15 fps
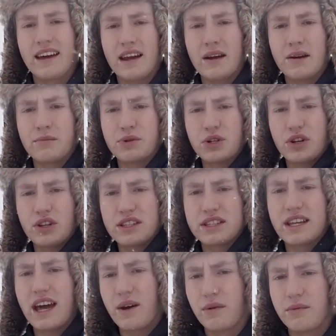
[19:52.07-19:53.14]
I'm sure this
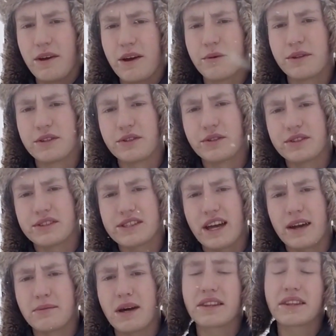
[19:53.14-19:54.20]
guy would be able to do the
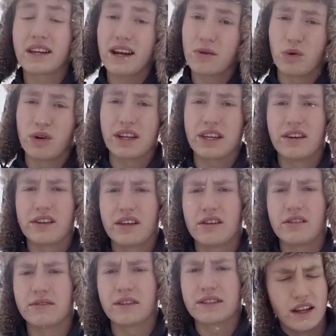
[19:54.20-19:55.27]
same. Not that I'd want to kill
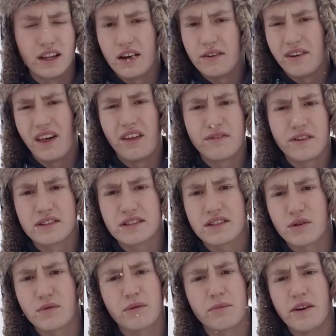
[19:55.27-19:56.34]
elephants. I love elephants.
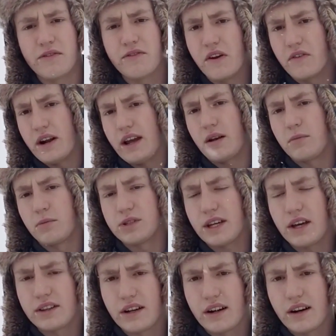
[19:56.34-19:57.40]
They're one of my favorite animals
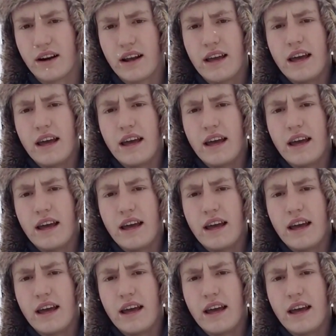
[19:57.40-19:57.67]
out there.